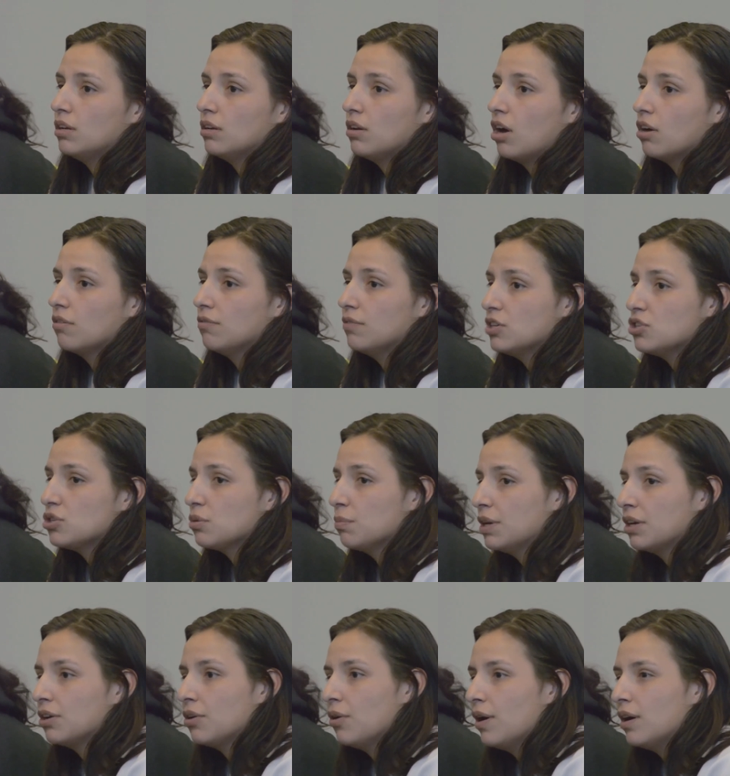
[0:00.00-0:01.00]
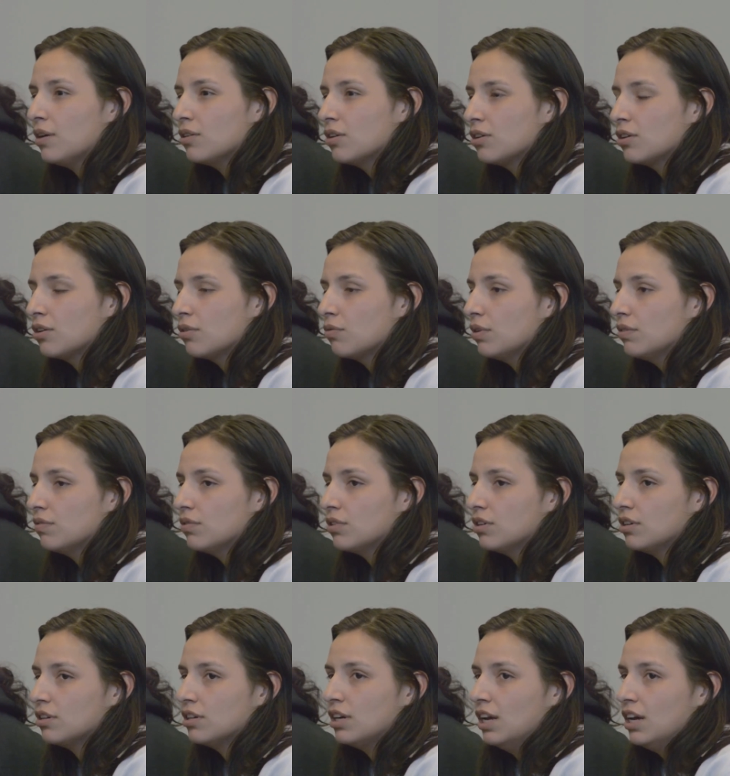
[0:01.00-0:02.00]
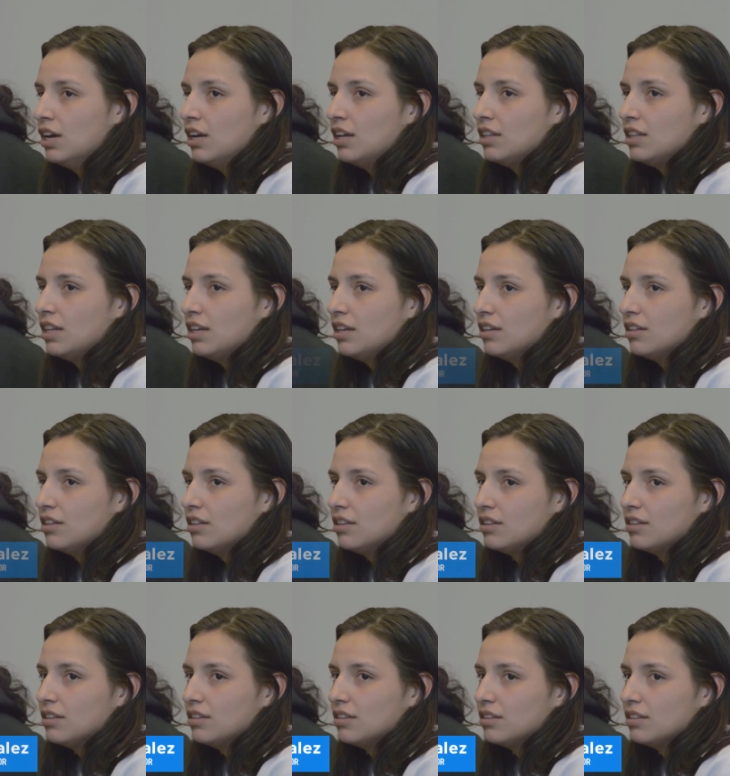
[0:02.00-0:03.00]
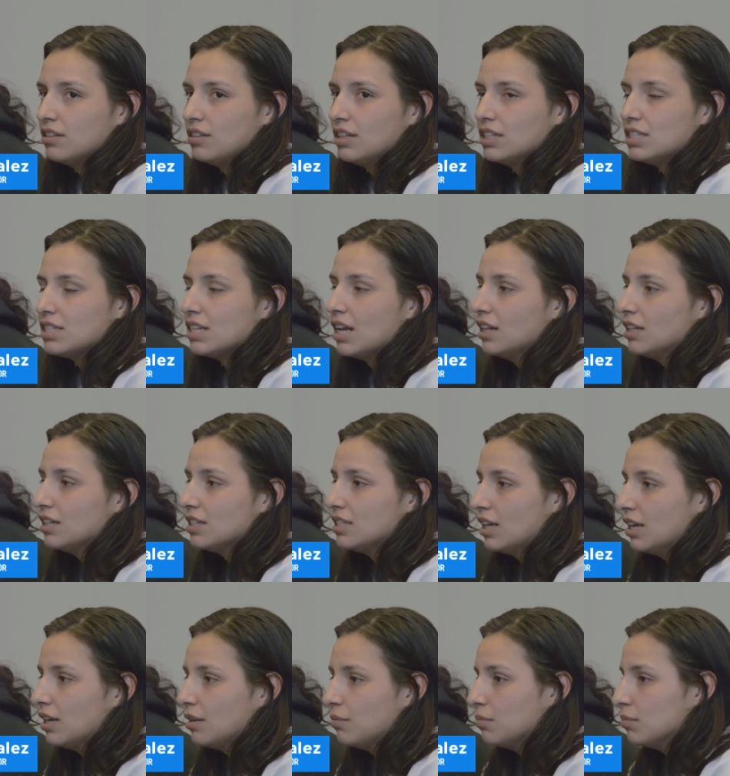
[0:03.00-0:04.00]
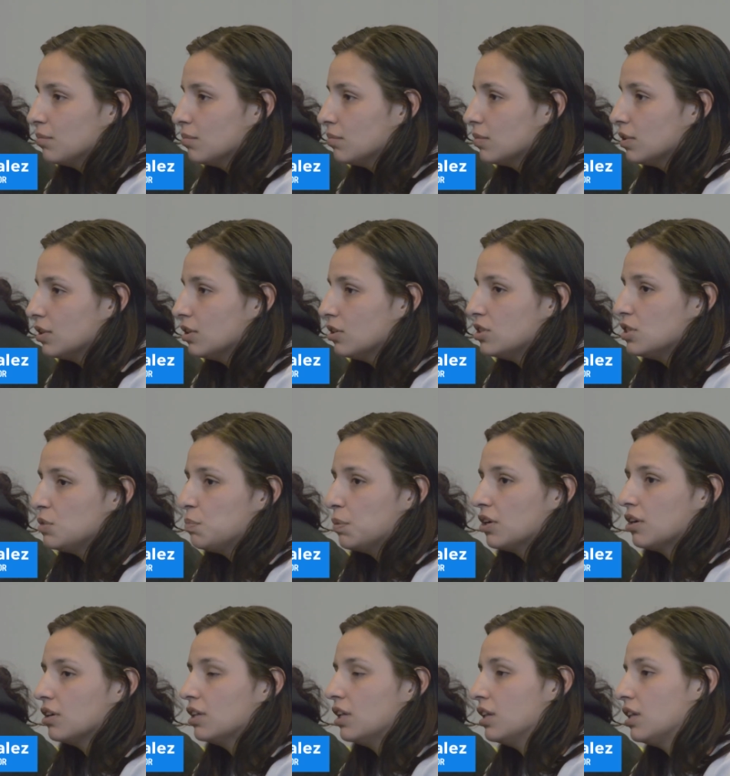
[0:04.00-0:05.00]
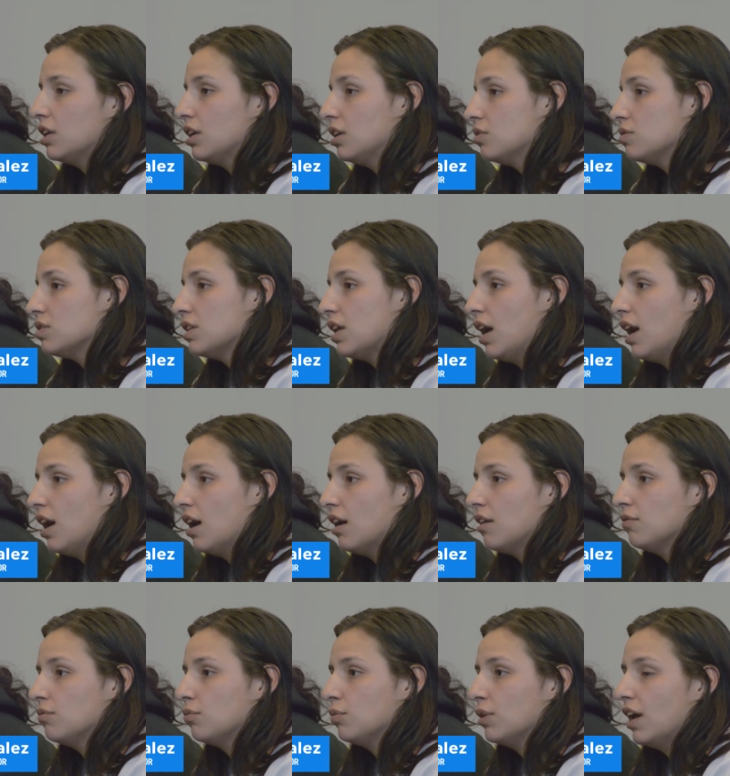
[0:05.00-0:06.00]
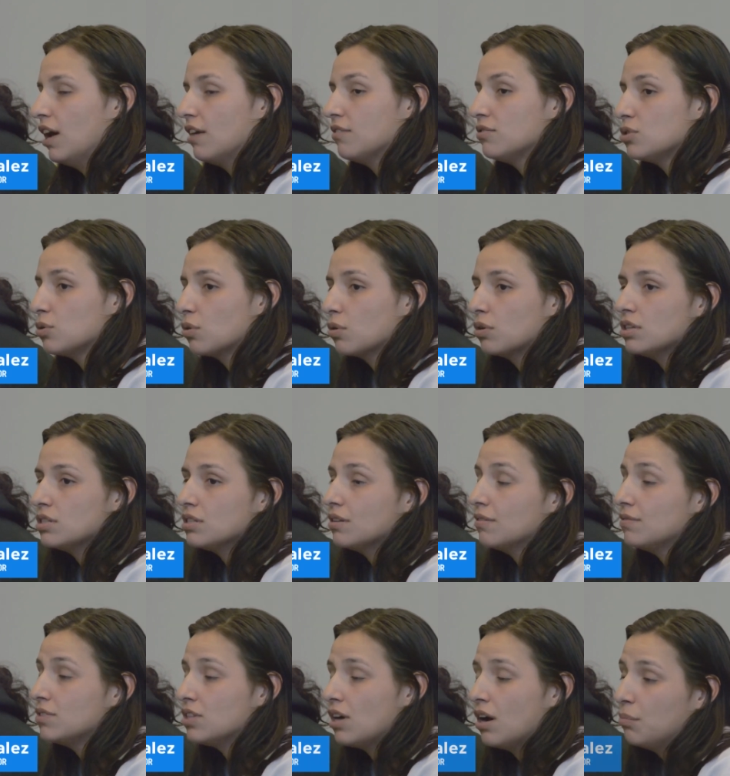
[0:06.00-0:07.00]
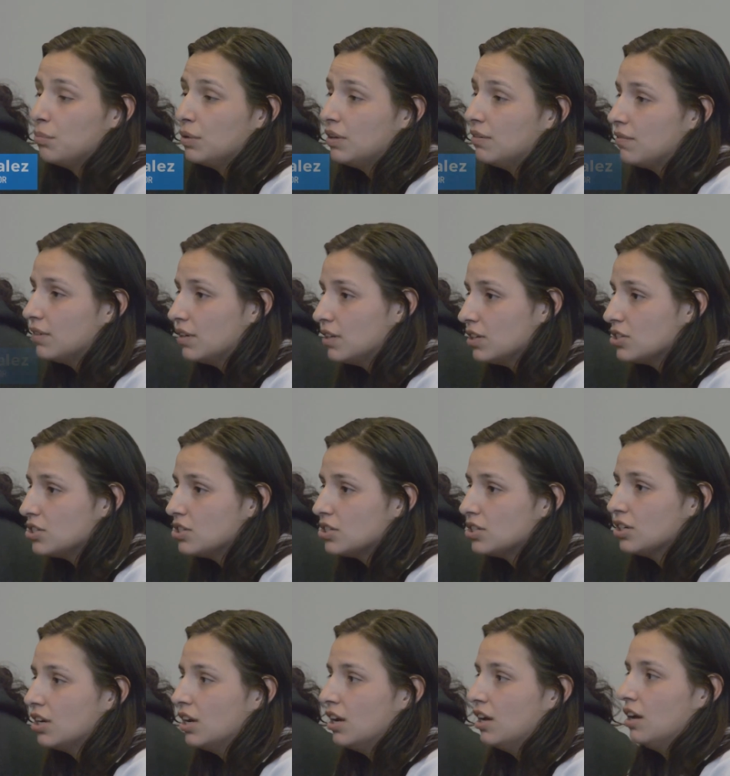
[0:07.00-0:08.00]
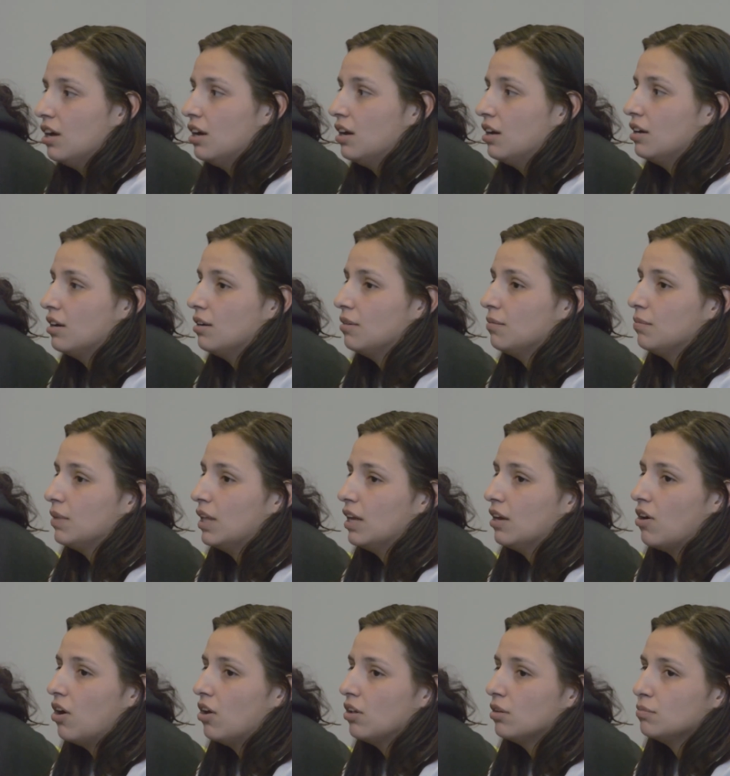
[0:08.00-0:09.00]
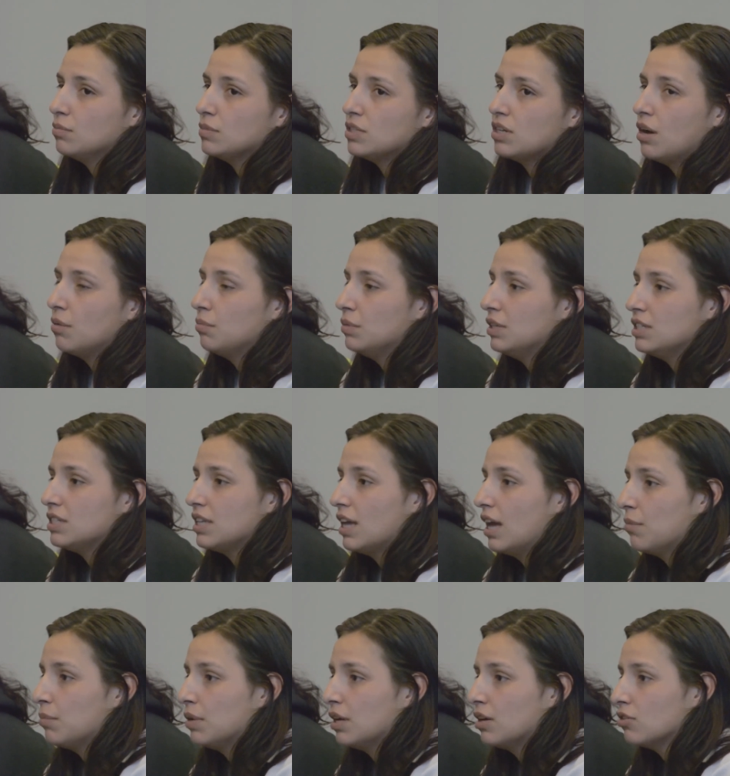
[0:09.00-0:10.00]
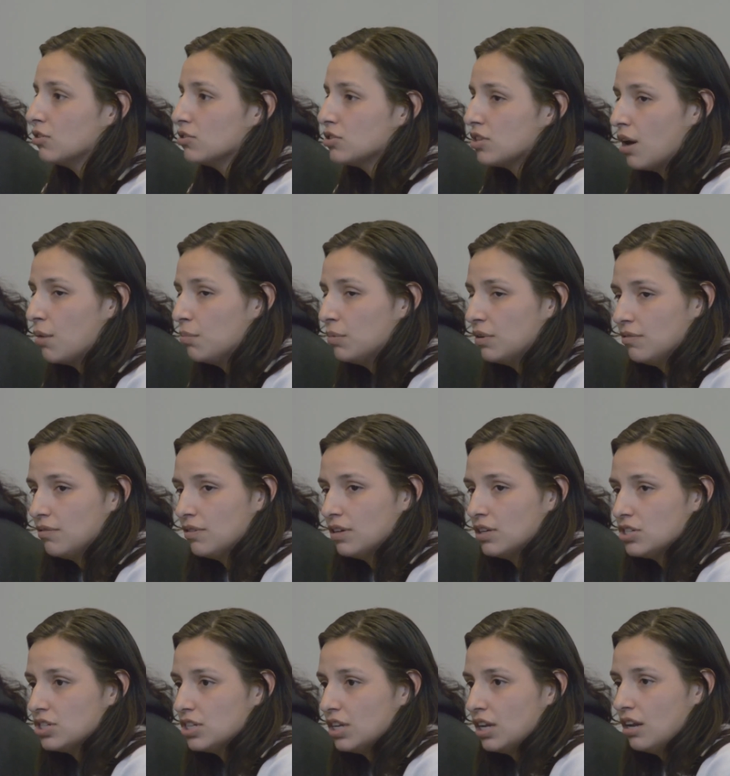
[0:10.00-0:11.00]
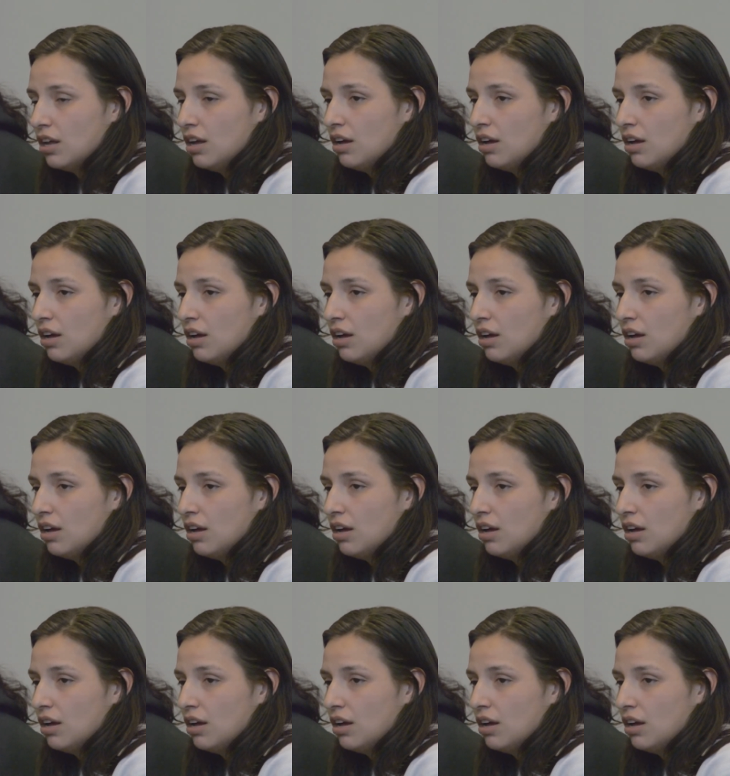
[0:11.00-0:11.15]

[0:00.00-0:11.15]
our fishermen go out on our river, it's not the same good spirit that they used to have. We have stories of zombie fish. They call them zombie salmon or zombie fish. And